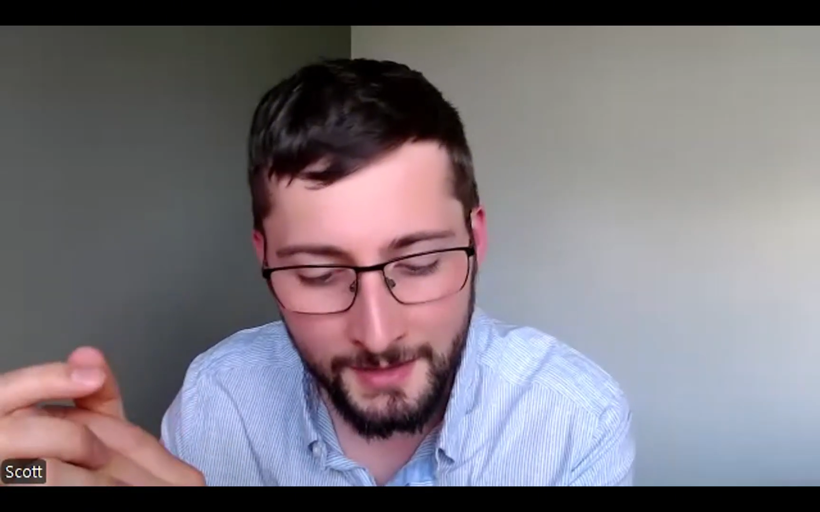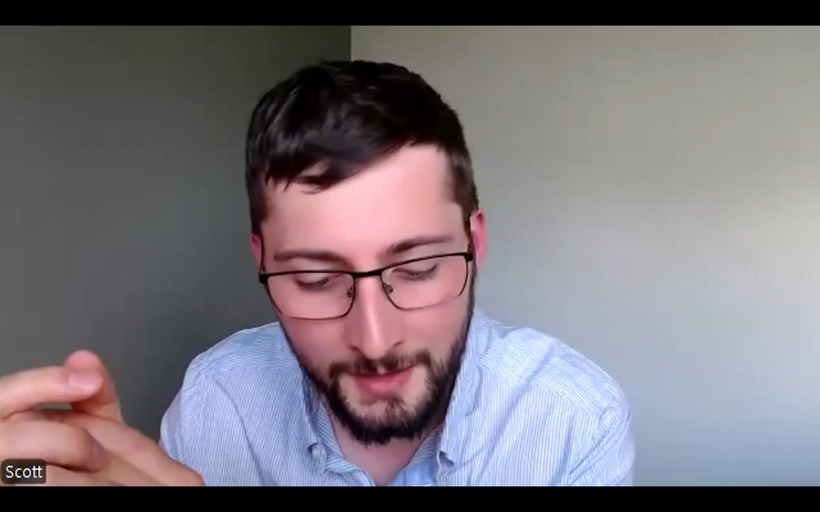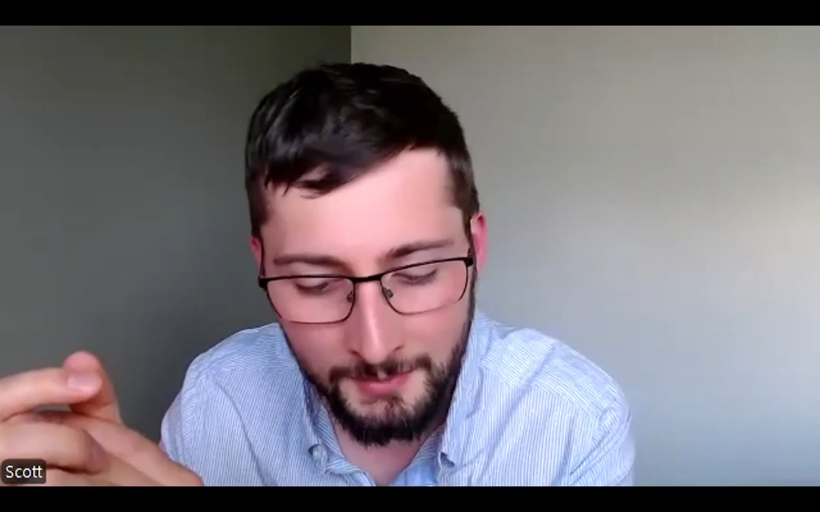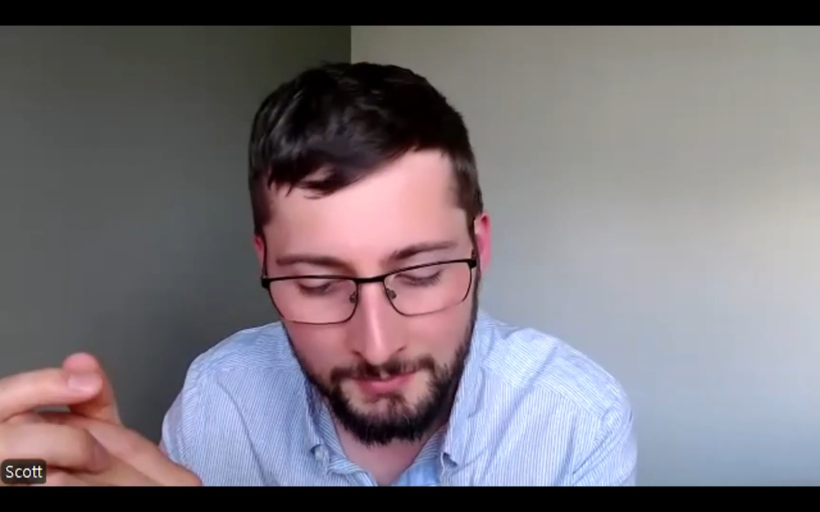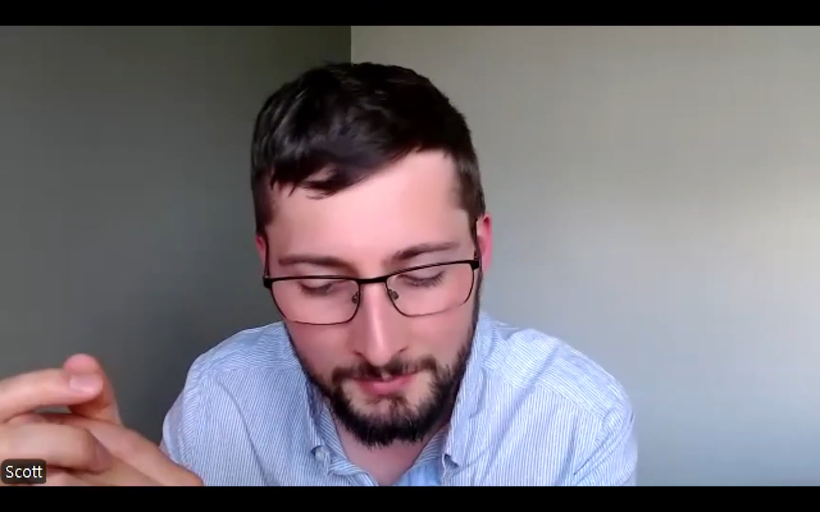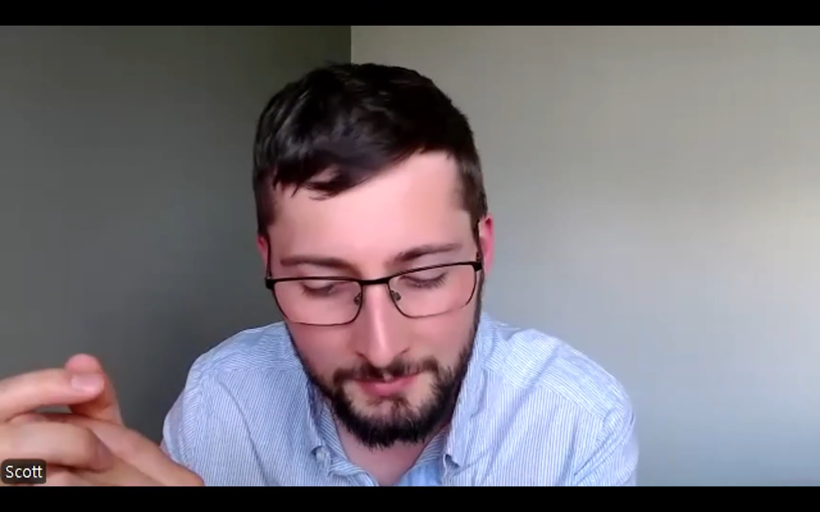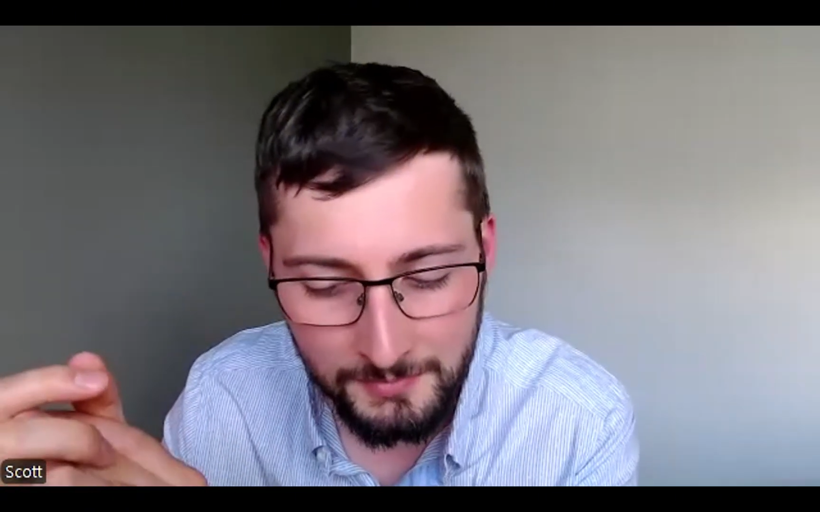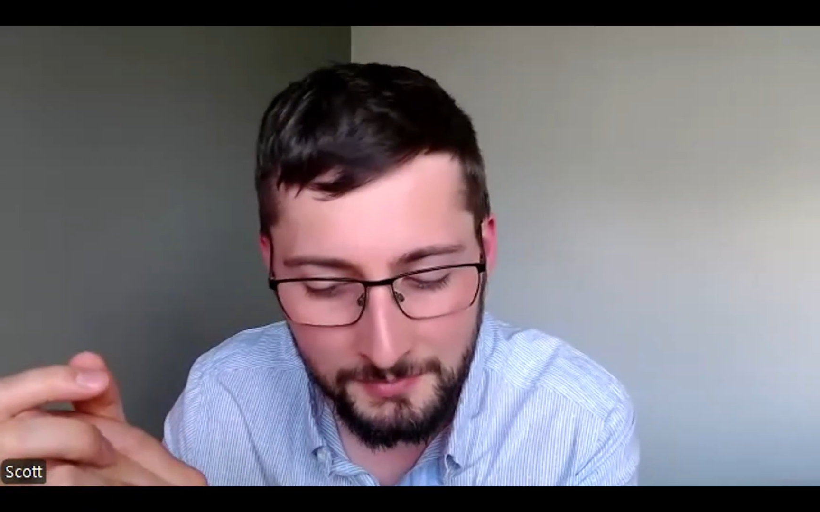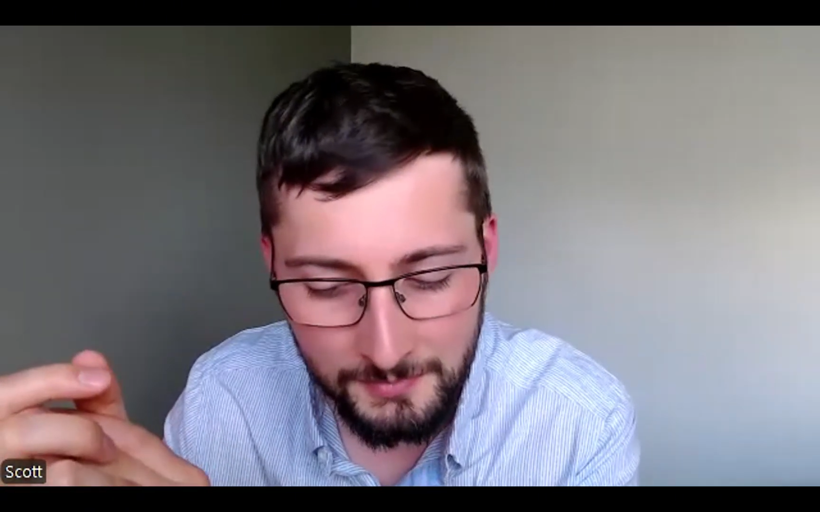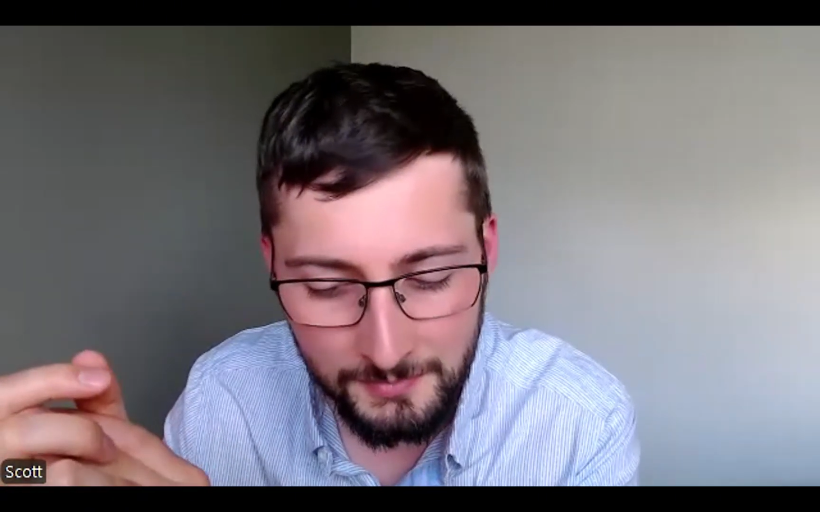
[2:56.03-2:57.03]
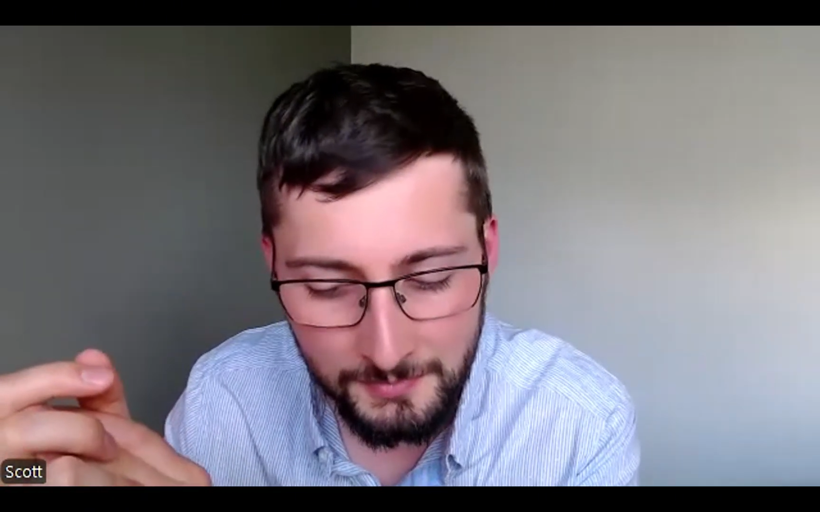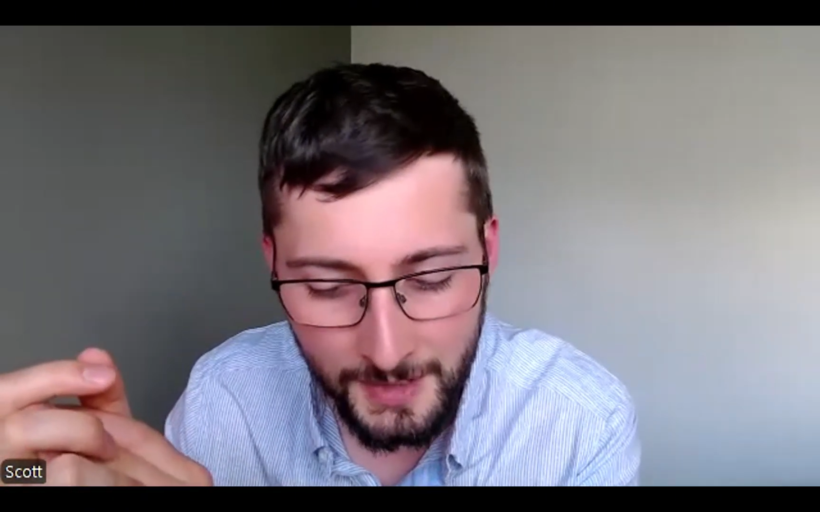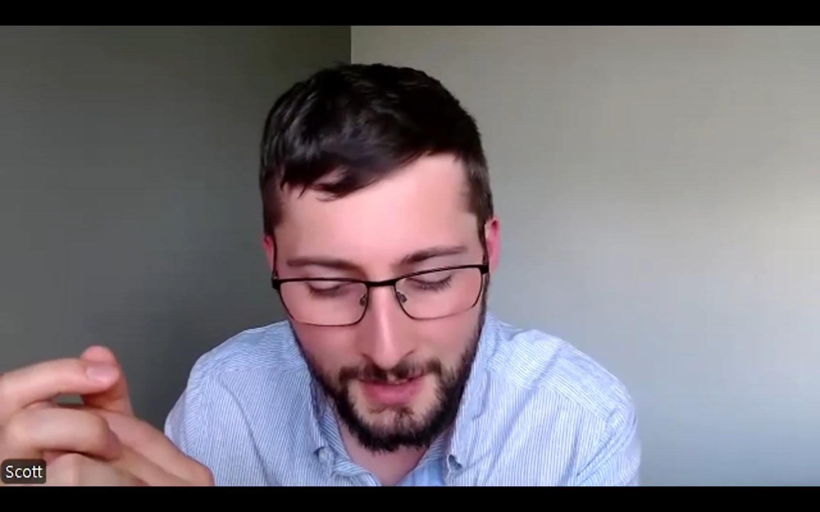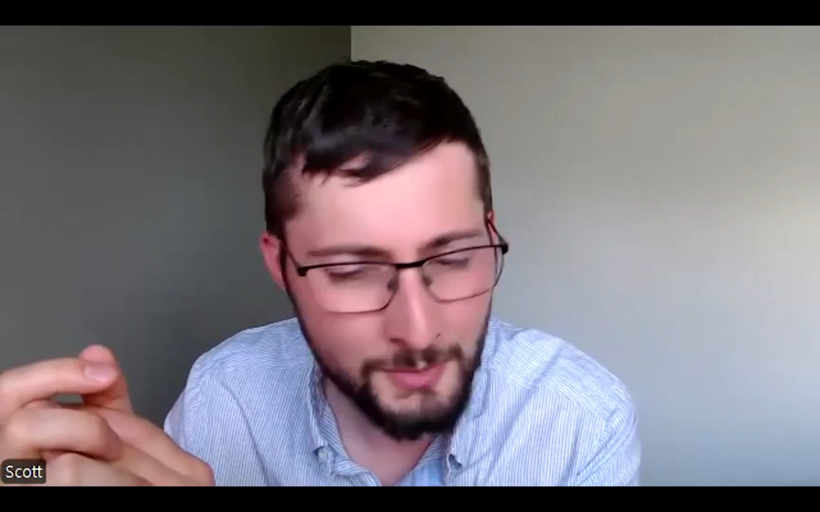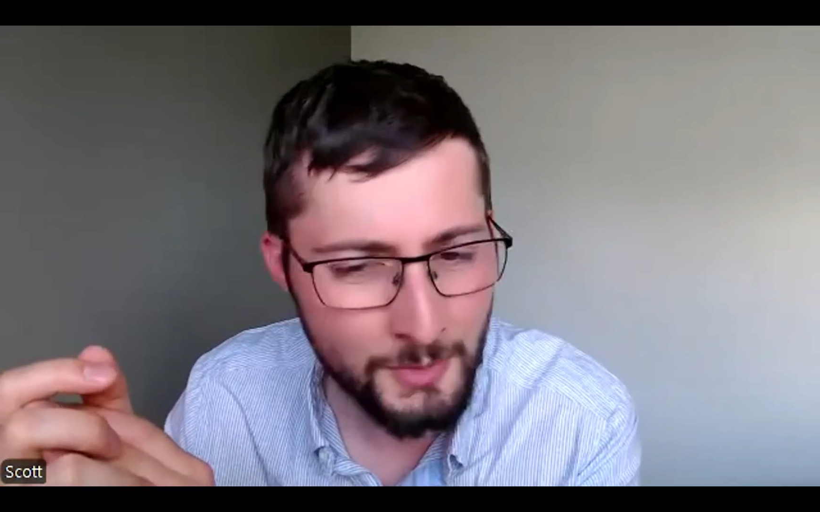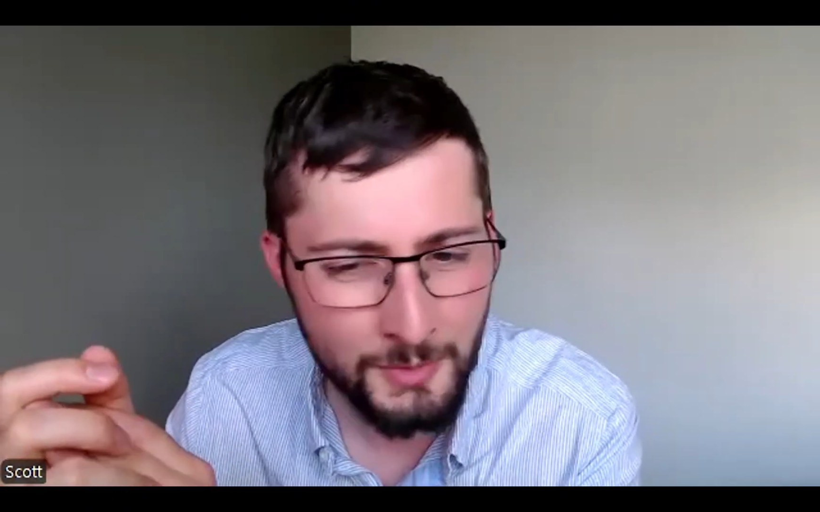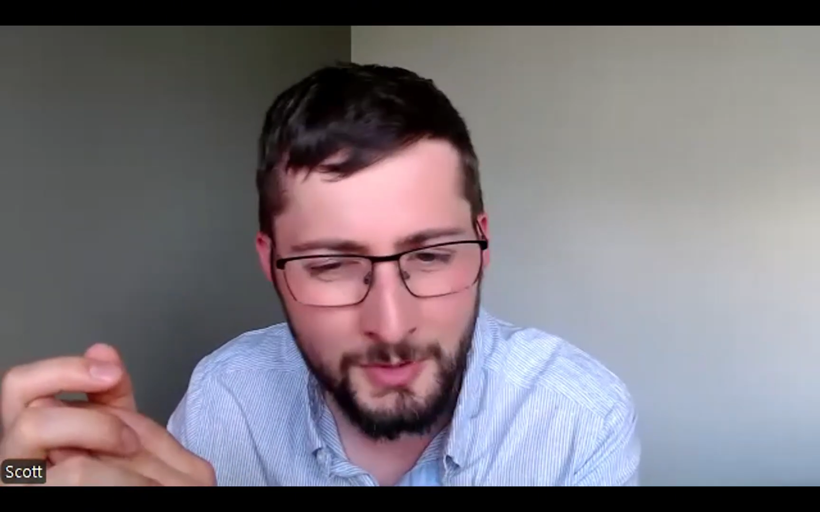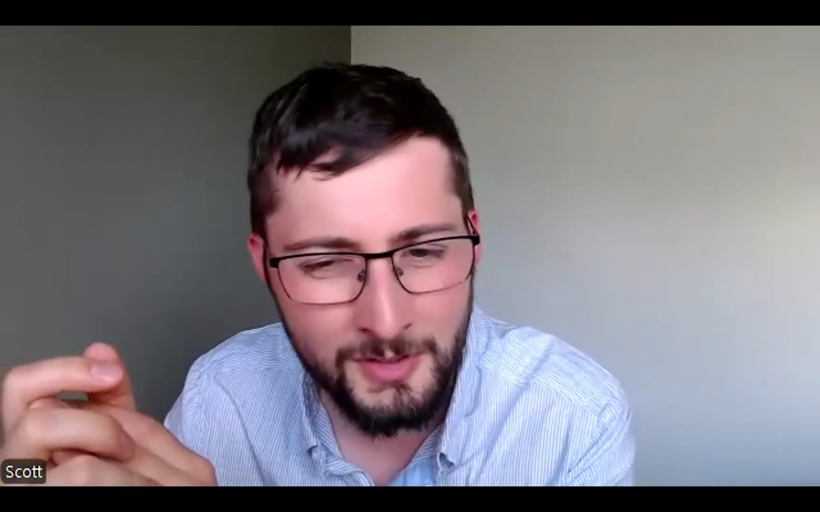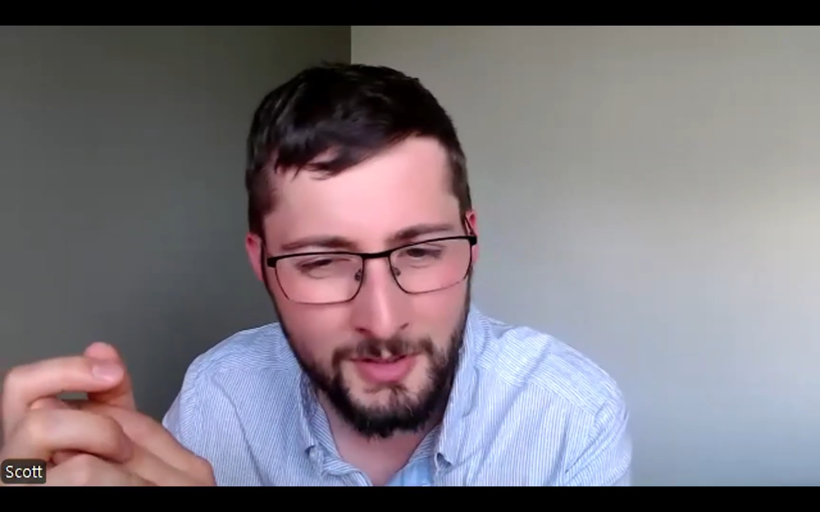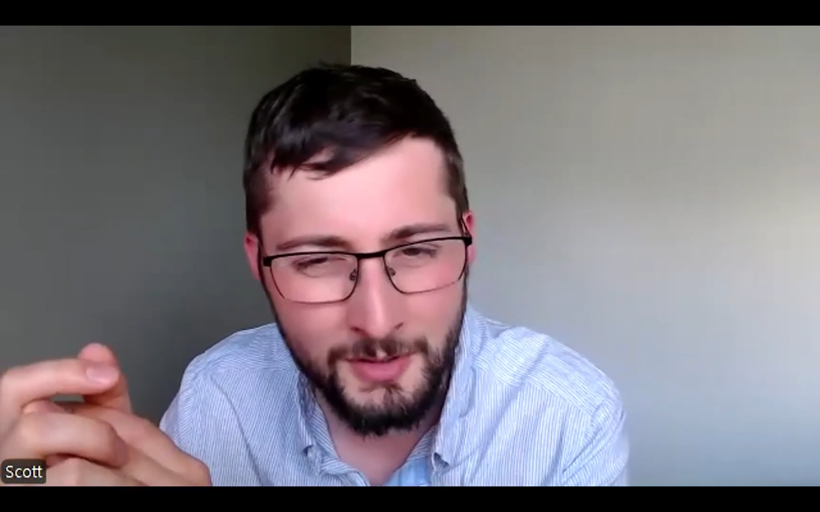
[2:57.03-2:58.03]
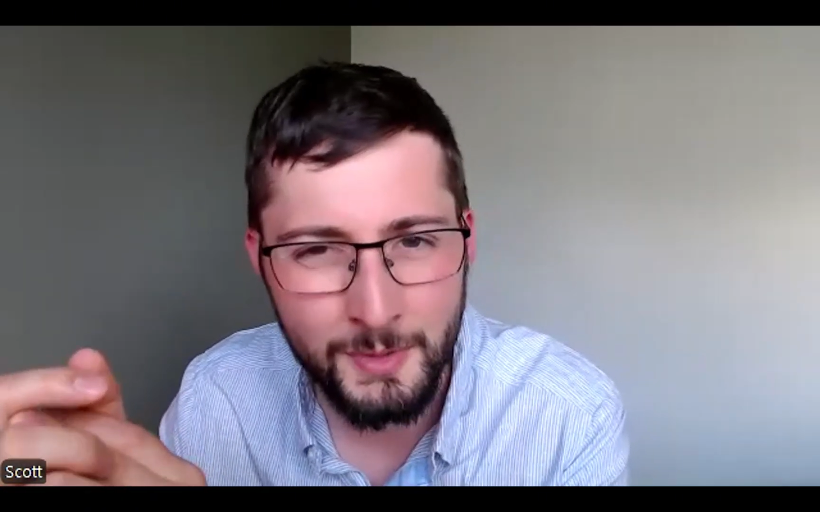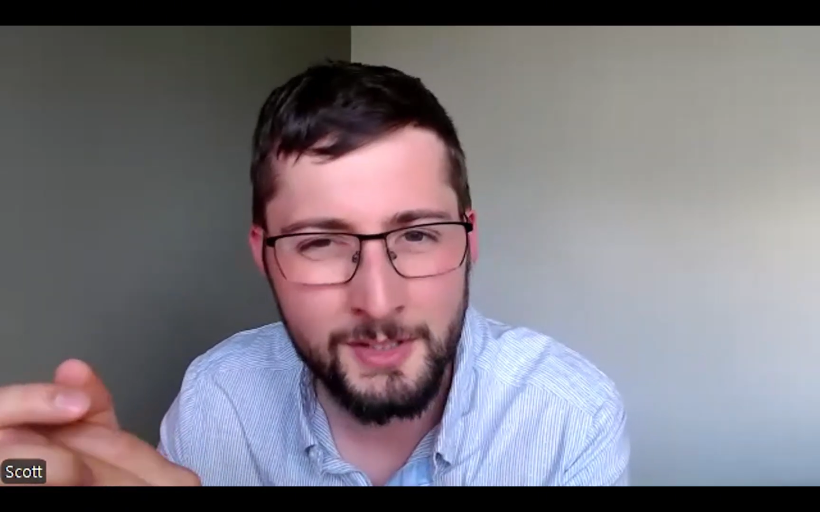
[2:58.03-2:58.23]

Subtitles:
Um, I don't know. What do you think?